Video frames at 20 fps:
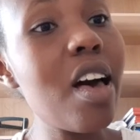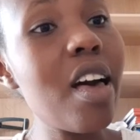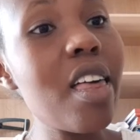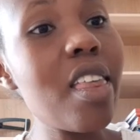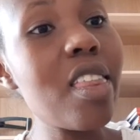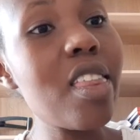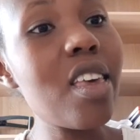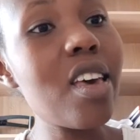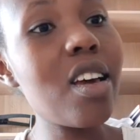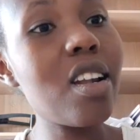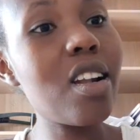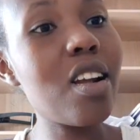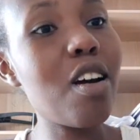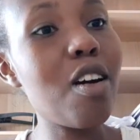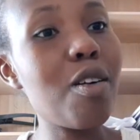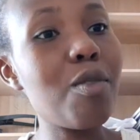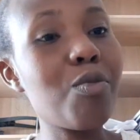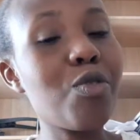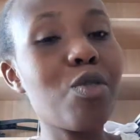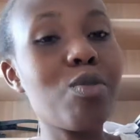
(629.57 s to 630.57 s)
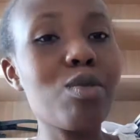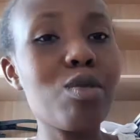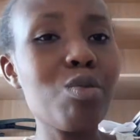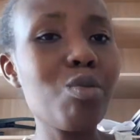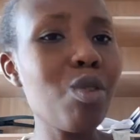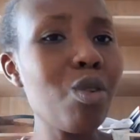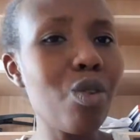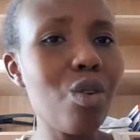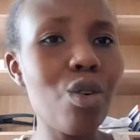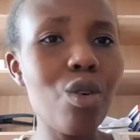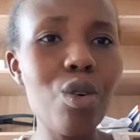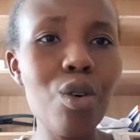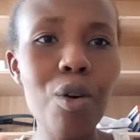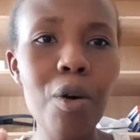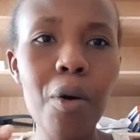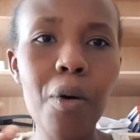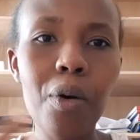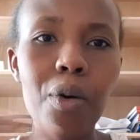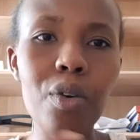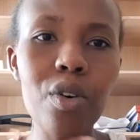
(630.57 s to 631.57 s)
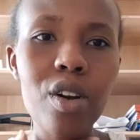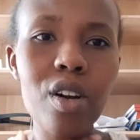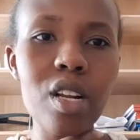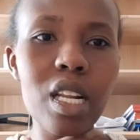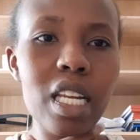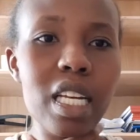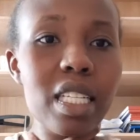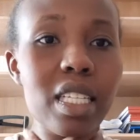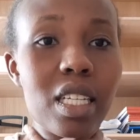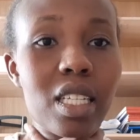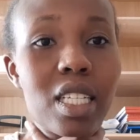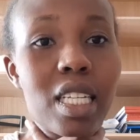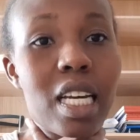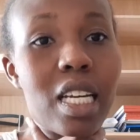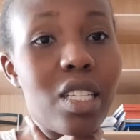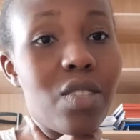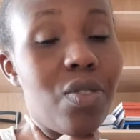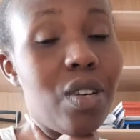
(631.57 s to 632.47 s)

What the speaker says: And then from tomorrow or later tonight,